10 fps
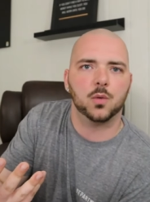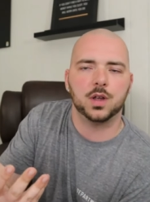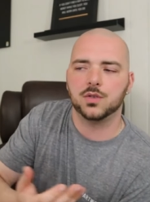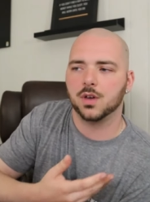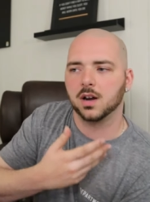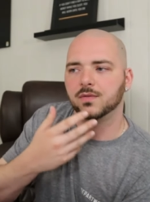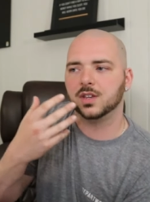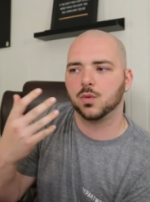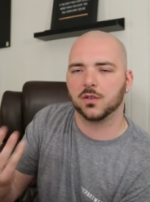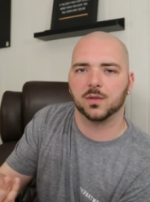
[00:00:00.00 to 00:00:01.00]
what you thought of
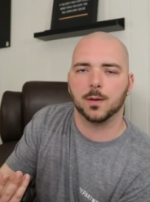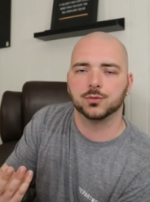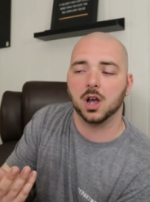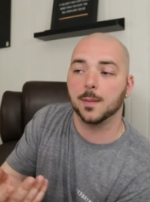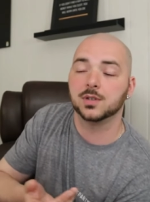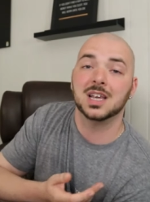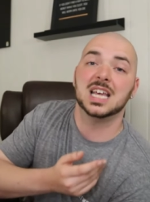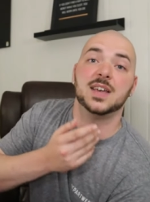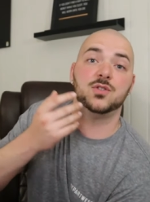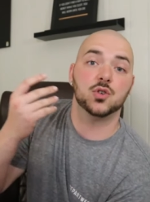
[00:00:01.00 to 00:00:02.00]
these work from home jobs,
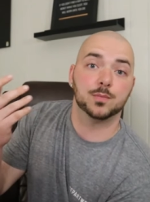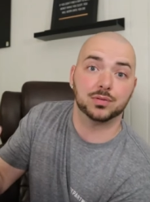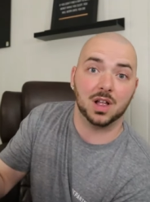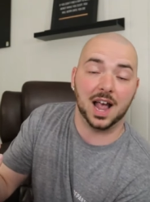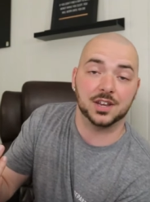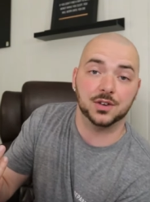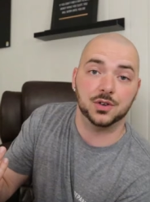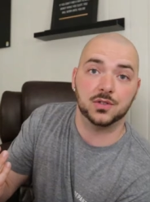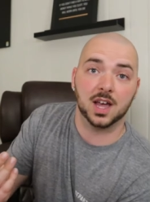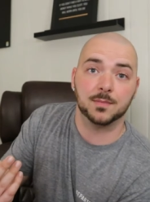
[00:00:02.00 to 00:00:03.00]
if you apply to
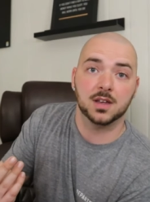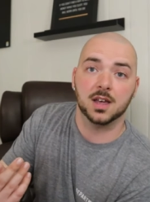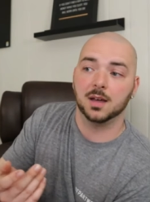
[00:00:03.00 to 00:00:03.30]
do them,